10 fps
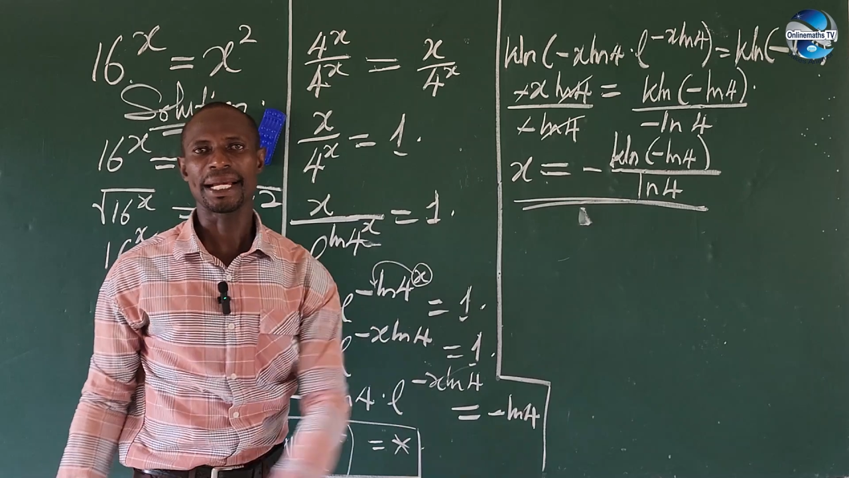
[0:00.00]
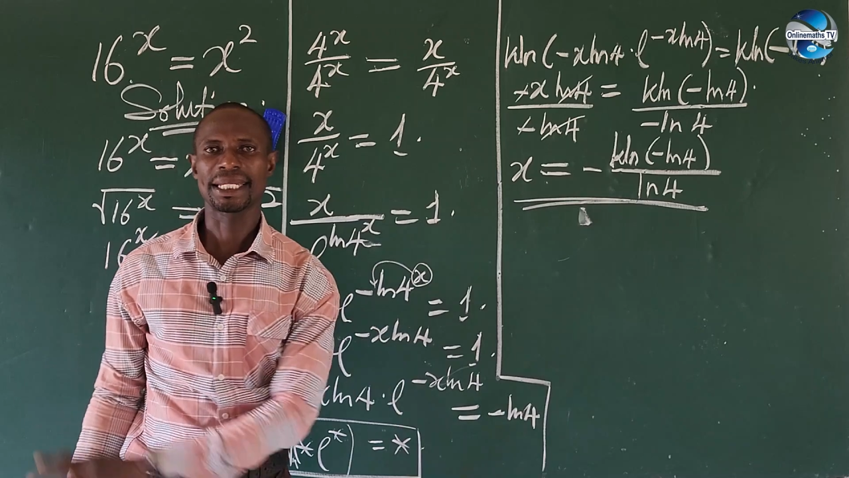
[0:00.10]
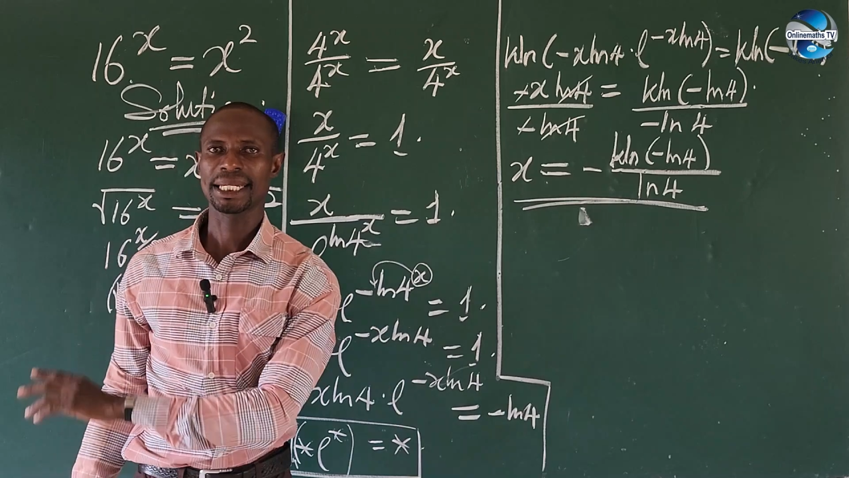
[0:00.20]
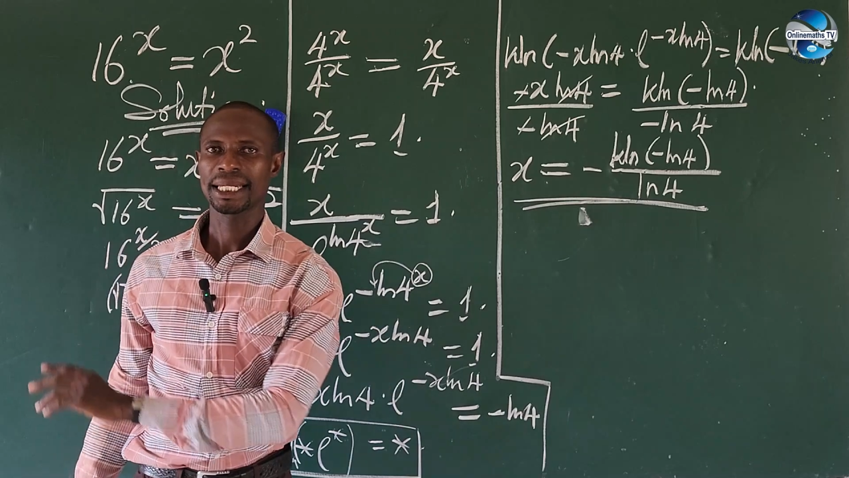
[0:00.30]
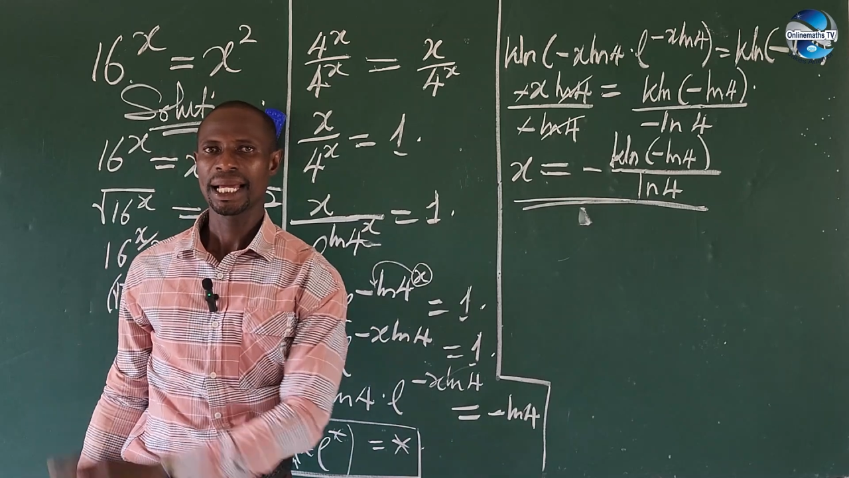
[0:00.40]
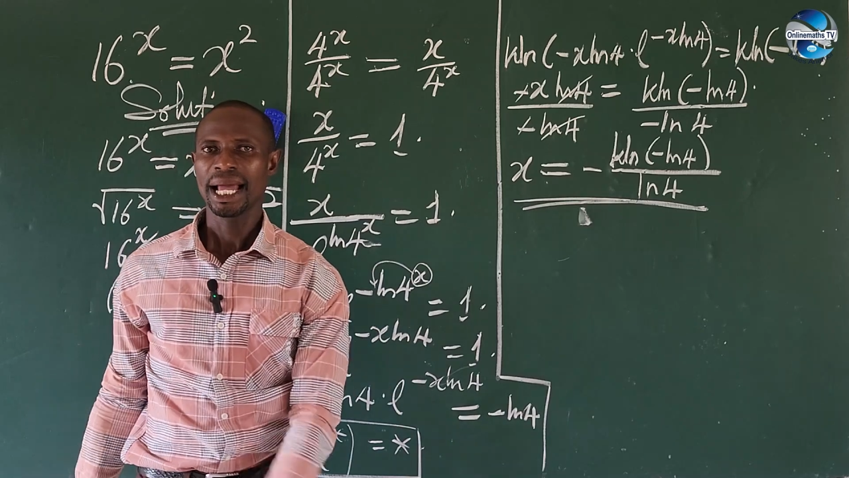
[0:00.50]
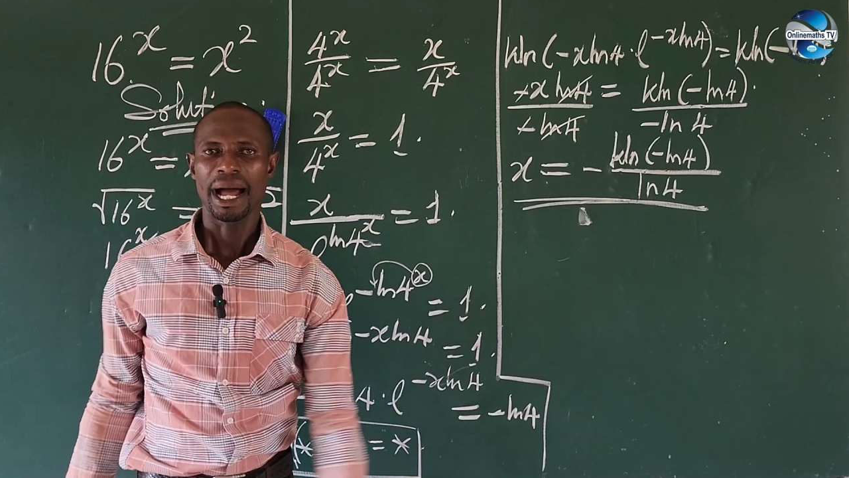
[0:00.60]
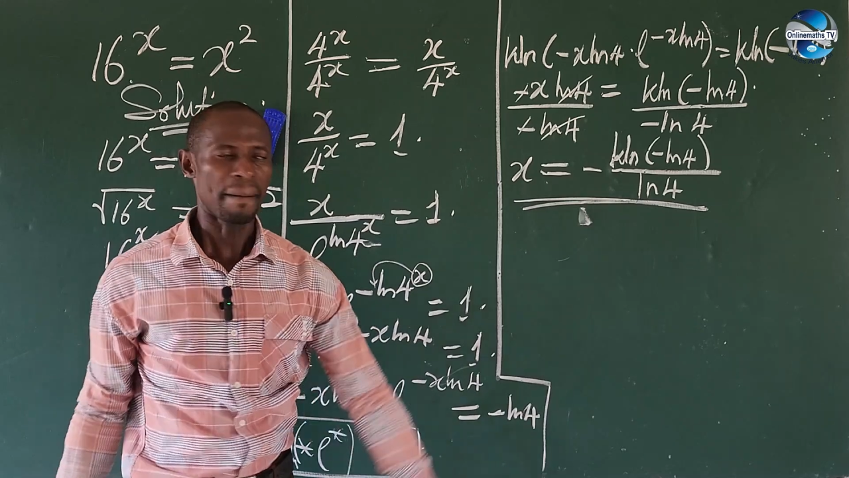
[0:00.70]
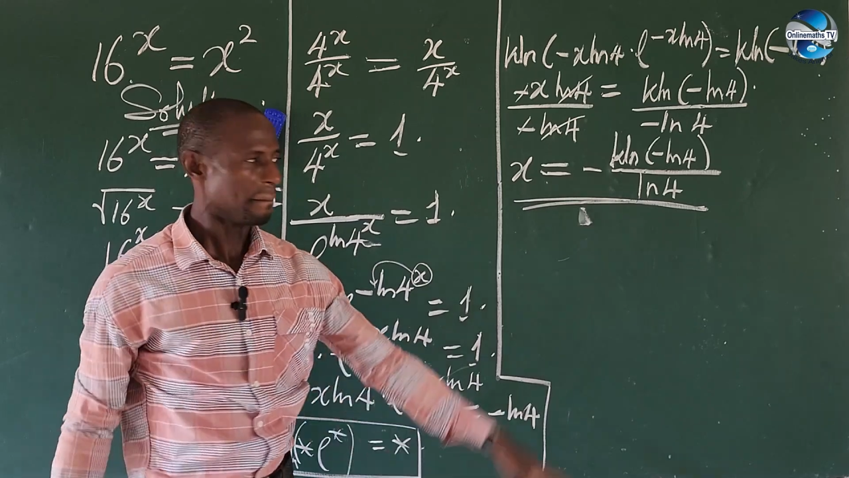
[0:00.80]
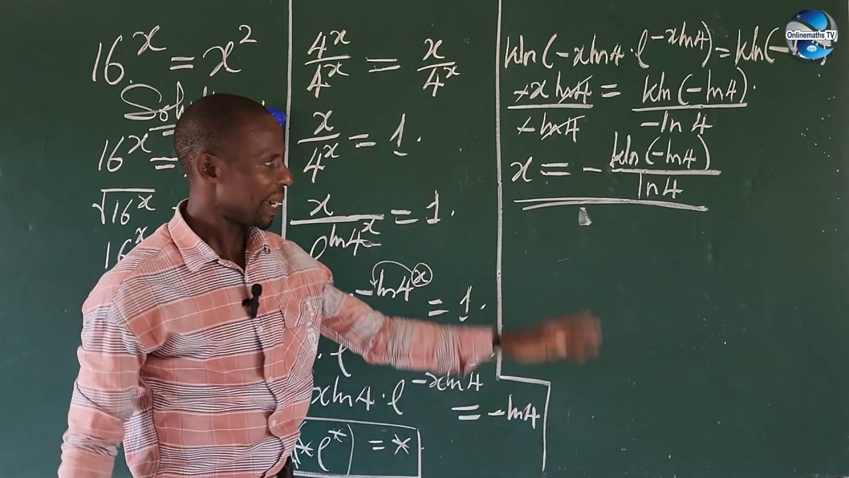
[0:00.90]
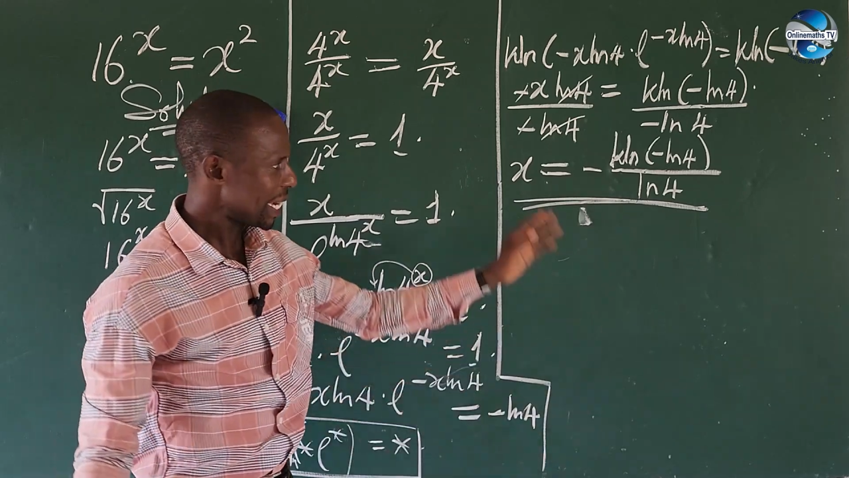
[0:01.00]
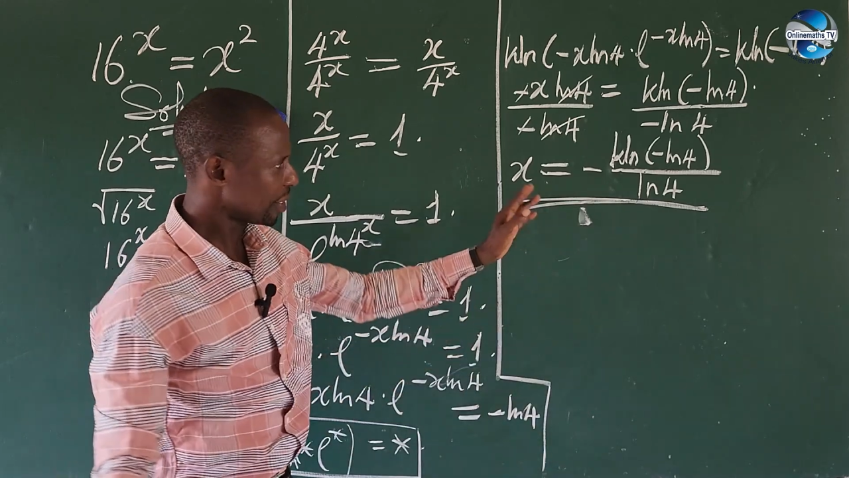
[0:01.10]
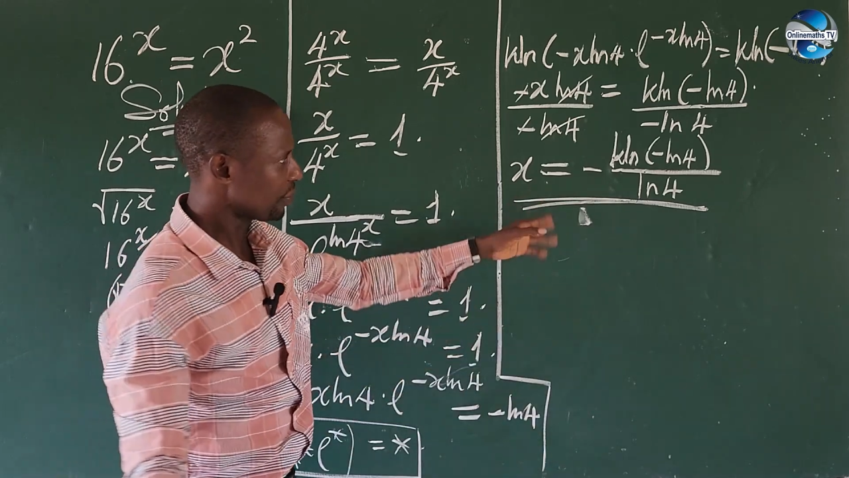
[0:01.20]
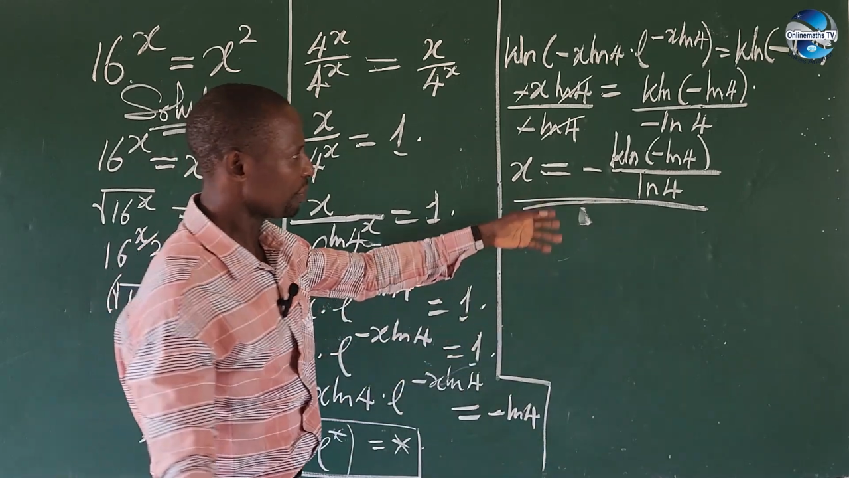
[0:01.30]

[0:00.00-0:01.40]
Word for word: x. And mind